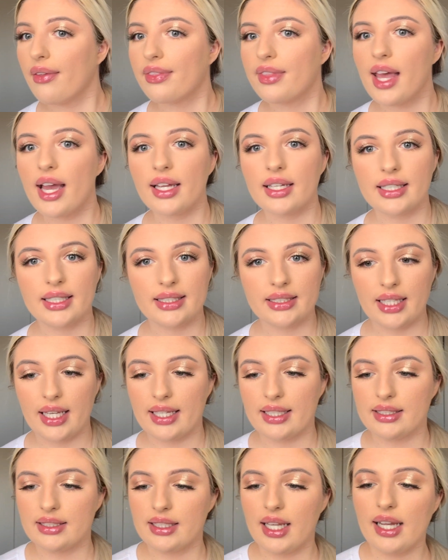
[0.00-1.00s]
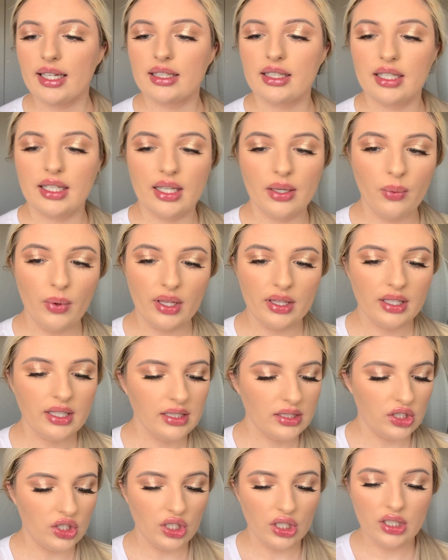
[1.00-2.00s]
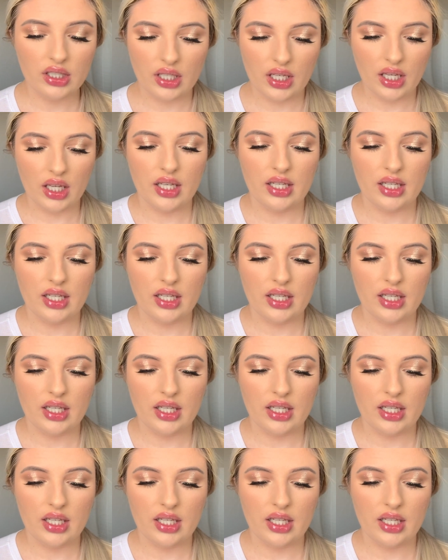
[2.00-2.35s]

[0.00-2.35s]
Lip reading: That is exactly what this look